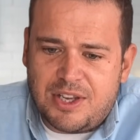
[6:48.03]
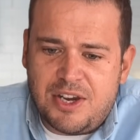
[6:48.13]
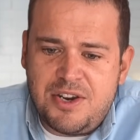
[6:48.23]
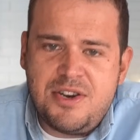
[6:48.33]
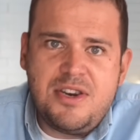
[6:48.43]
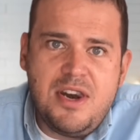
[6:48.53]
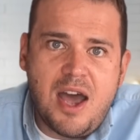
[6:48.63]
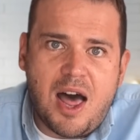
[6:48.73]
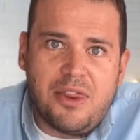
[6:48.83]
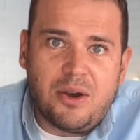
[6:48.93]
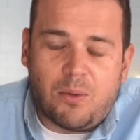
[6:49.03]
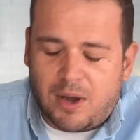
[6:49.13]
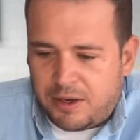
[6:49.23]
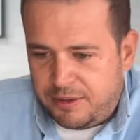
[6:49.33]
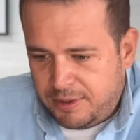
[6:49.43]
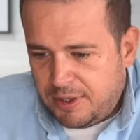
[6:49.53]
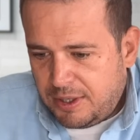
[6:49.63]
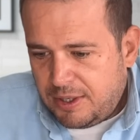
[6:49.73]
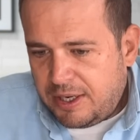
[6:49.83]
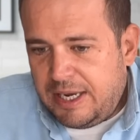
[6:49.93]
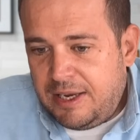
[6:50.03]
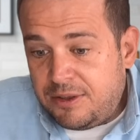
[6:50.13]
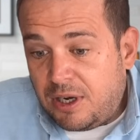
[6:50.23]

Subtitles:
Another one in